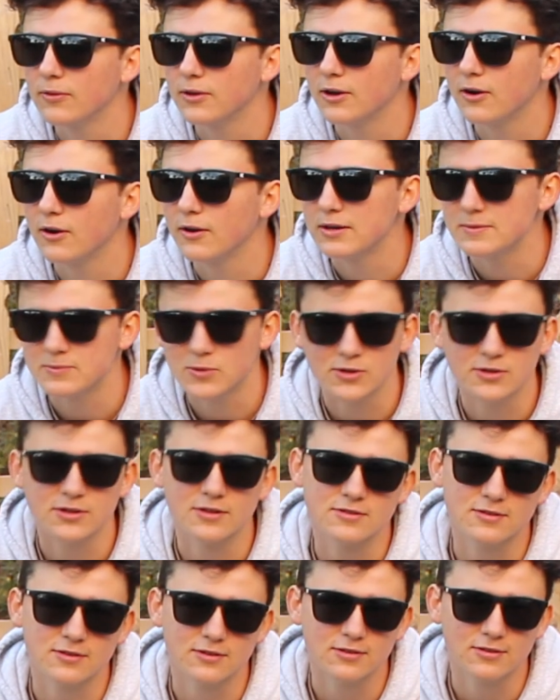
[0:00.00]
you know, I need more
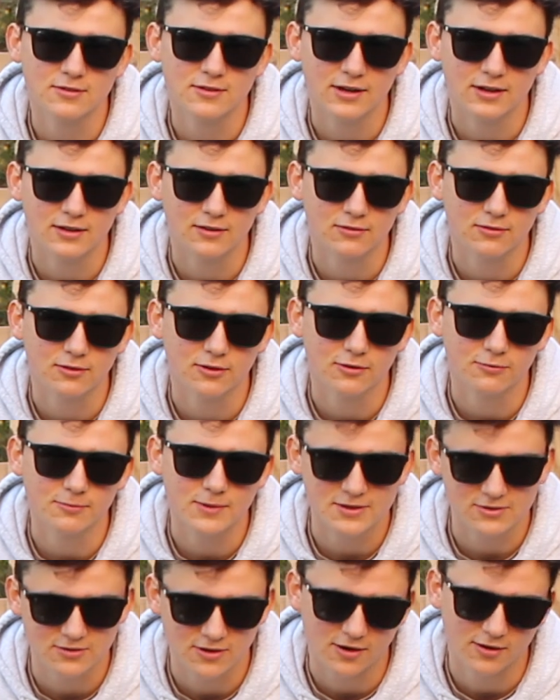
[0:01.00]
distance, I can throw
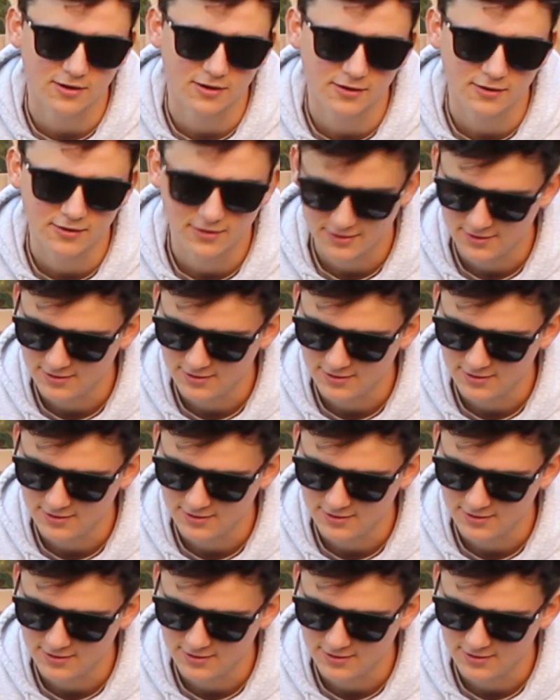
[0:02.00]
my stalker.